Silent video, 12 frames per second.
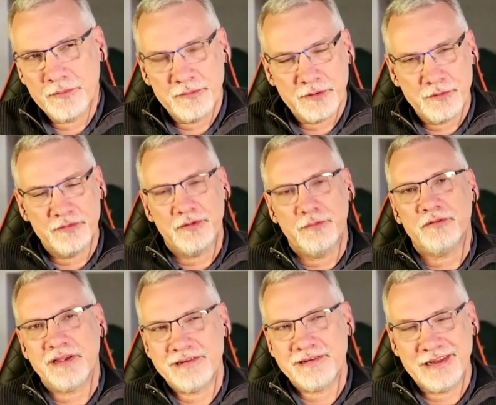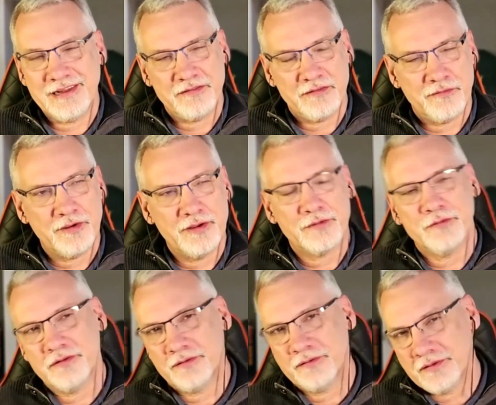Is because he was actually classified,
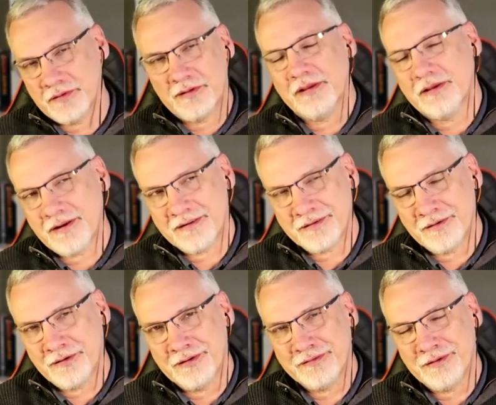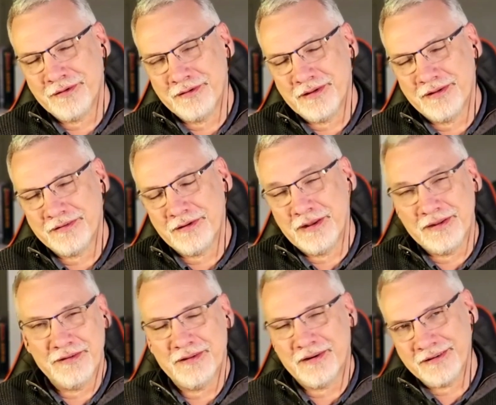because he crashed a lot so
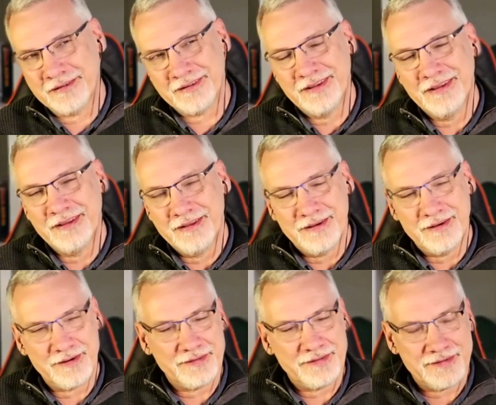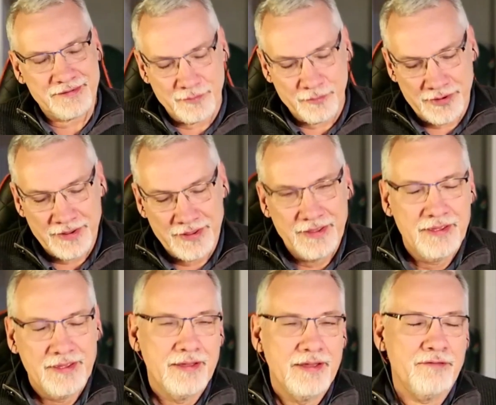late in the race. I read that somewhere. Yeah.
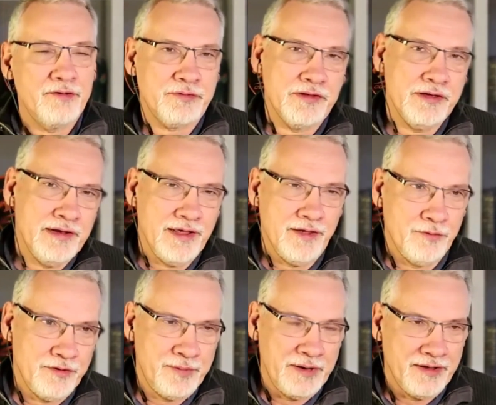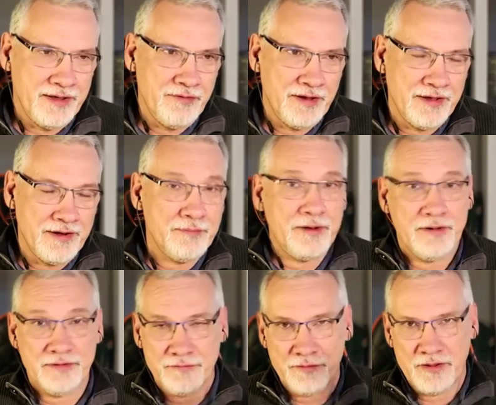If it was earlier, he would have been given a grid
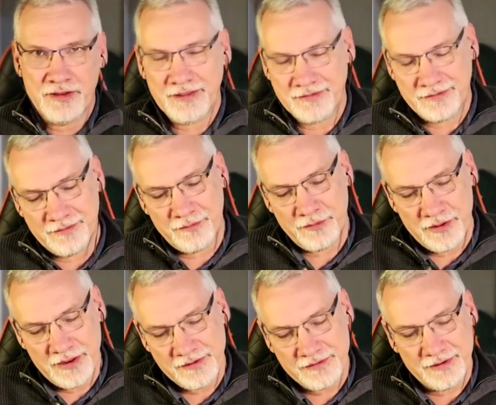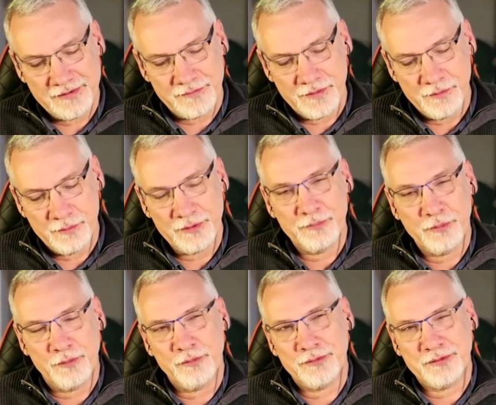penalty for the next race.
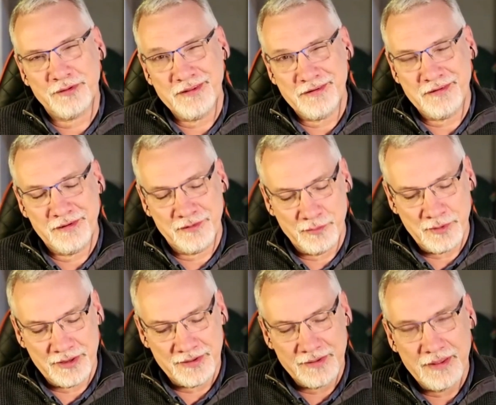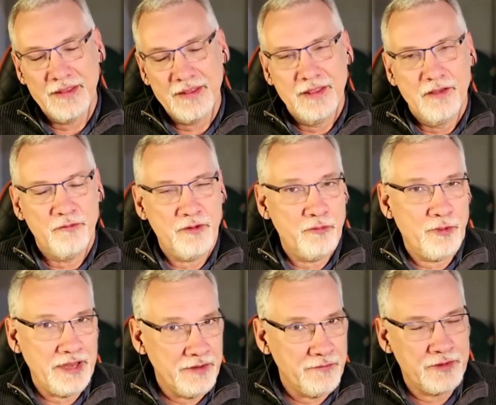What was interesting to me, we've been
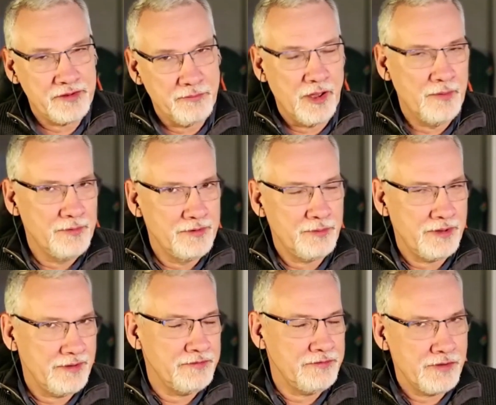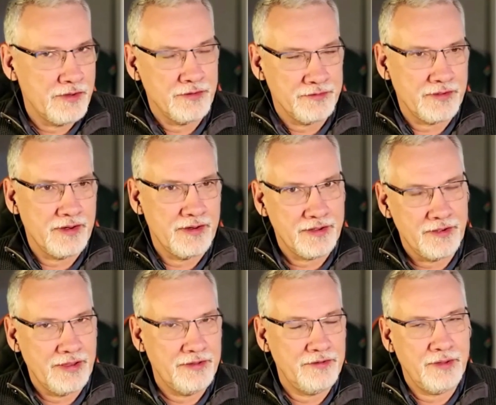waiting for this moment where these two cars are going to
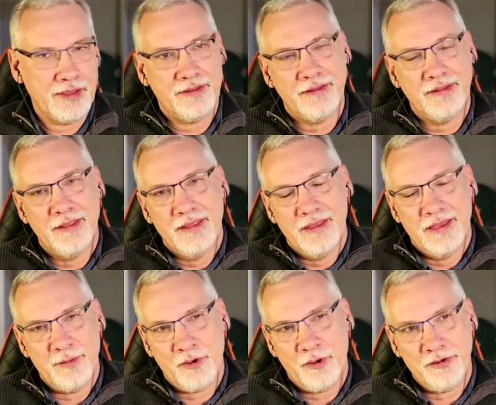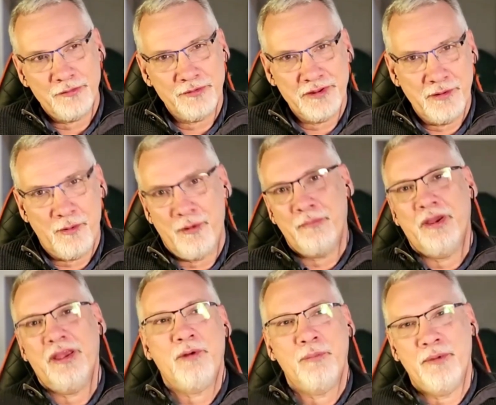go head to head, and my heart was in
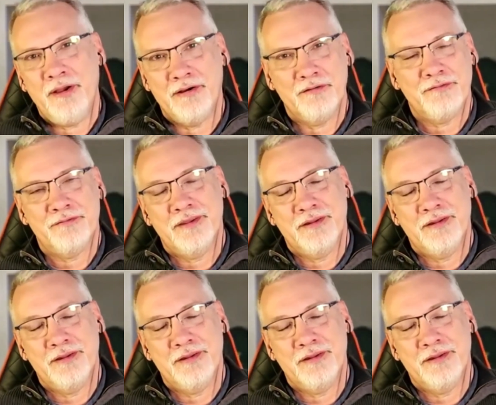my mouth.